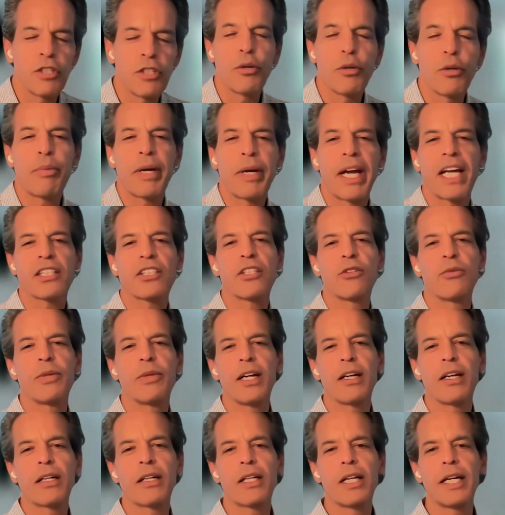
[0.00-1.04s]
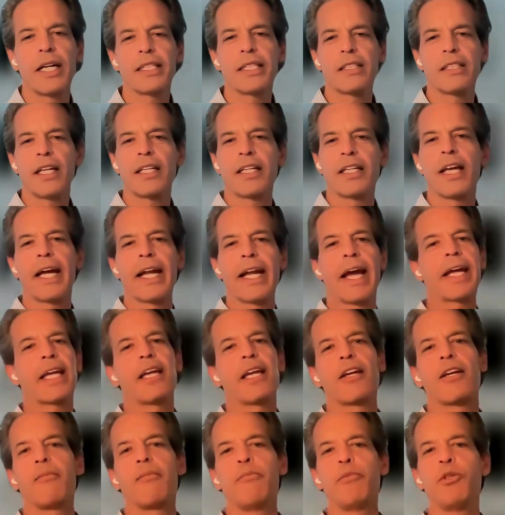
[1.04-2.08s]
you're passing around clients like that, I
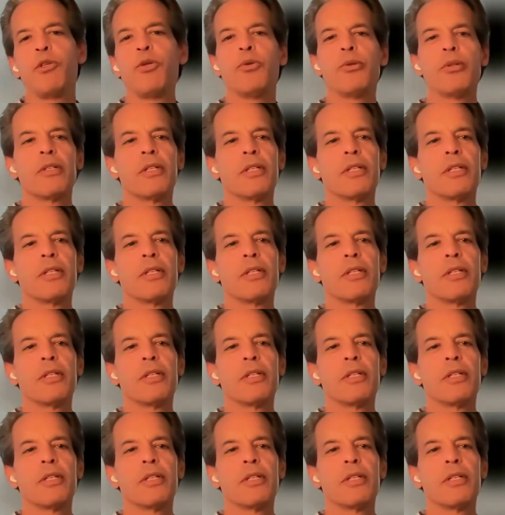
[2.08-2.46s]
can commute.